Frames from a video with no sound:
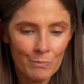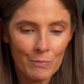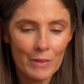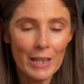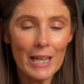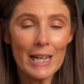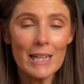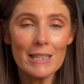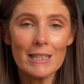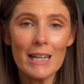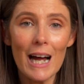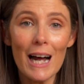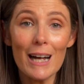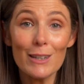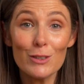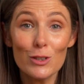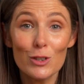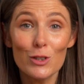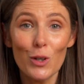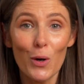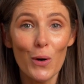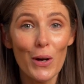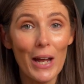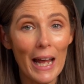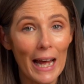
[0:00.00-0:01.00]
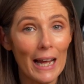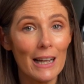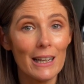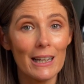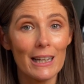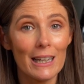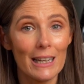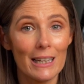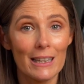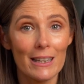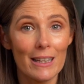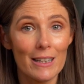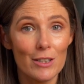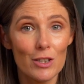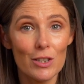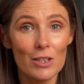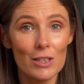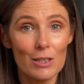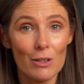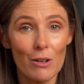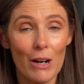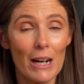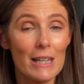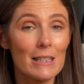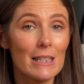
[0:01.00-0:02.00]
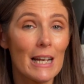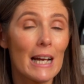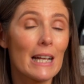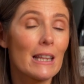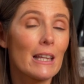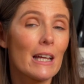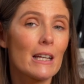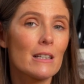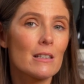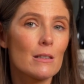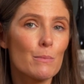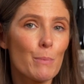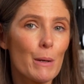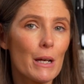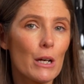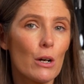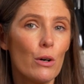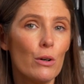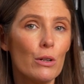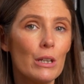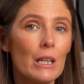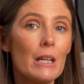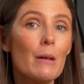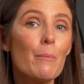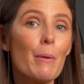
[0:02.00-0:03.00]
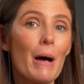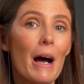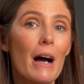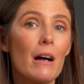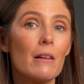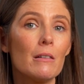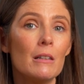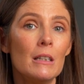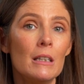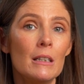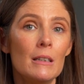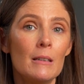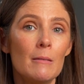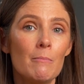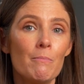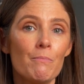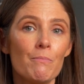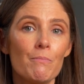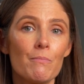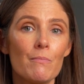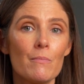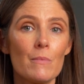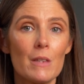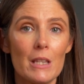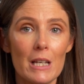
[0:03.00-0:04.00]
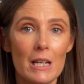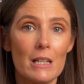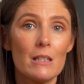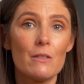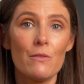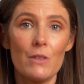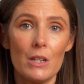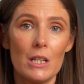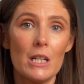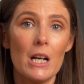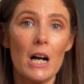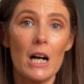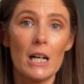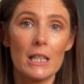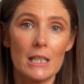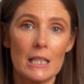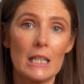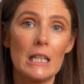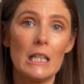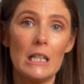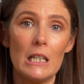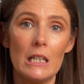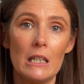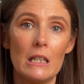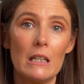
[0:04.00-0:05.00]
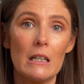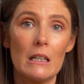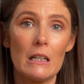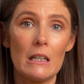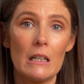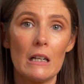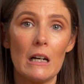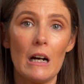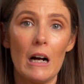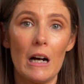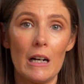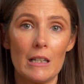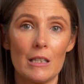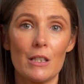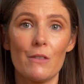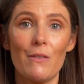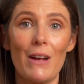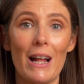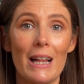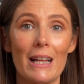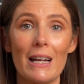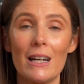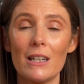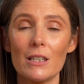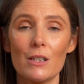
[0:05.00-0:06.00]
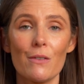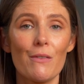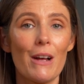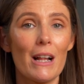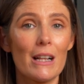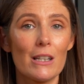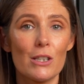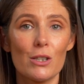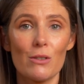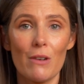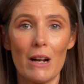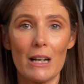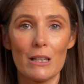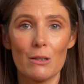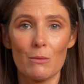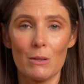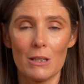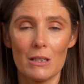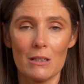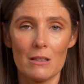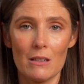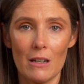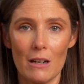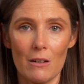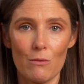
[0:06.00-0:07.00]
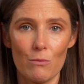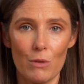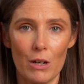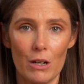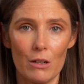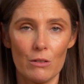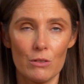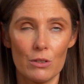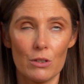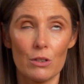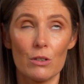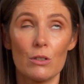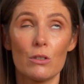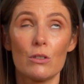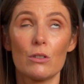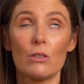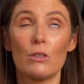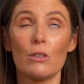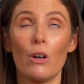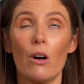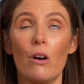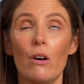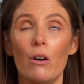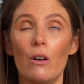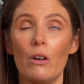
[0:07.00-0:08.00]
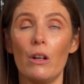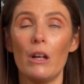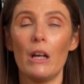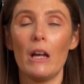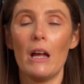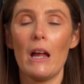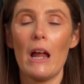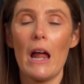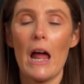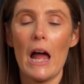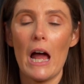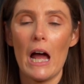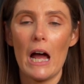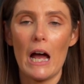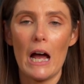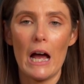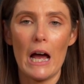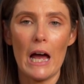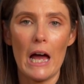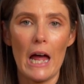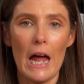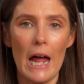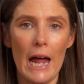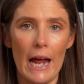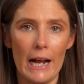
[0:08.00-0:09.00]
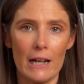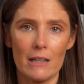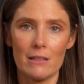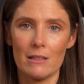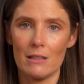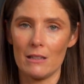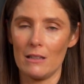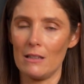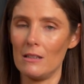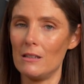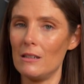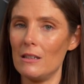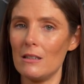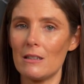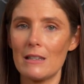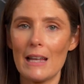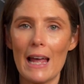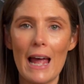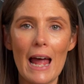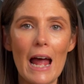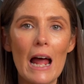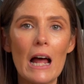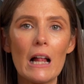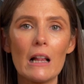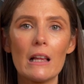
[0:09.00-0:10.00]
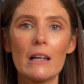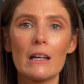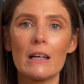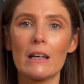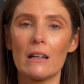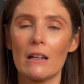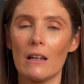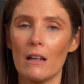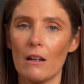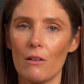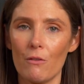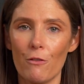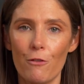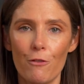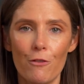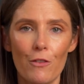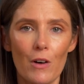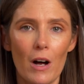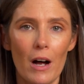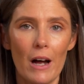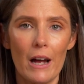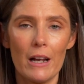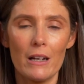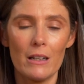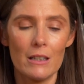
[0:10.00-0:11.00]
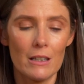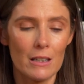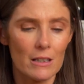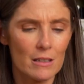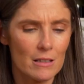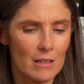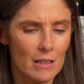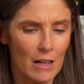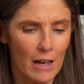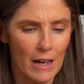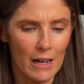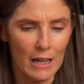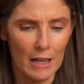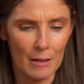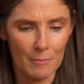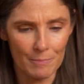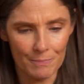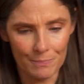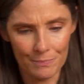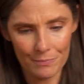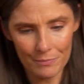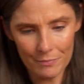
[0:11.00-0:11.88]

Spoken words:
These are so elegant. They're just crazy. And they speak only about these vineyards in Hunter Valley. Hunter Valley Shiraz, when it's done well, is just so excellent, elegant and fine and exciting.